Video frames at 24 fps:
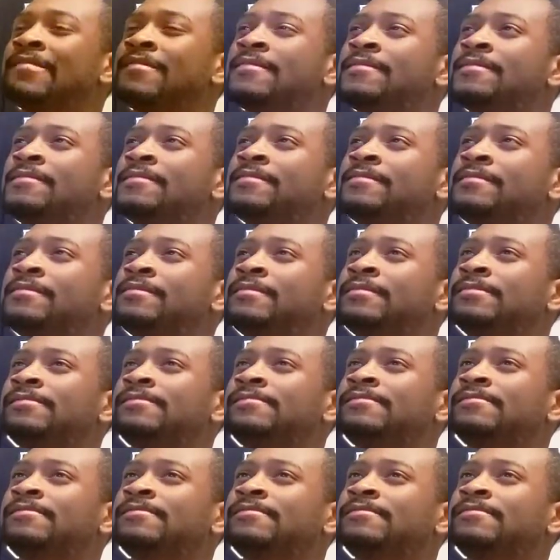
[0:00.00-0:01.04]

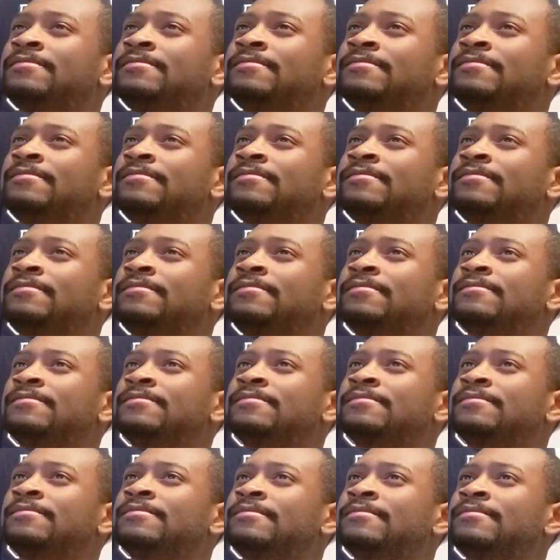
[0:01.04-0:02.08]

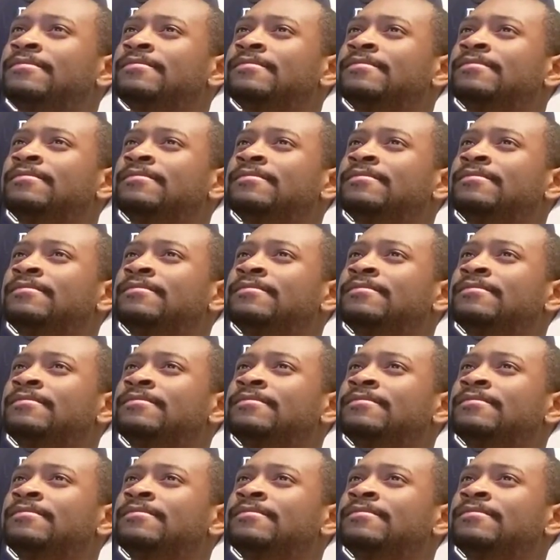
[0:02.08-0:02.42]
No one is speaking in this clip.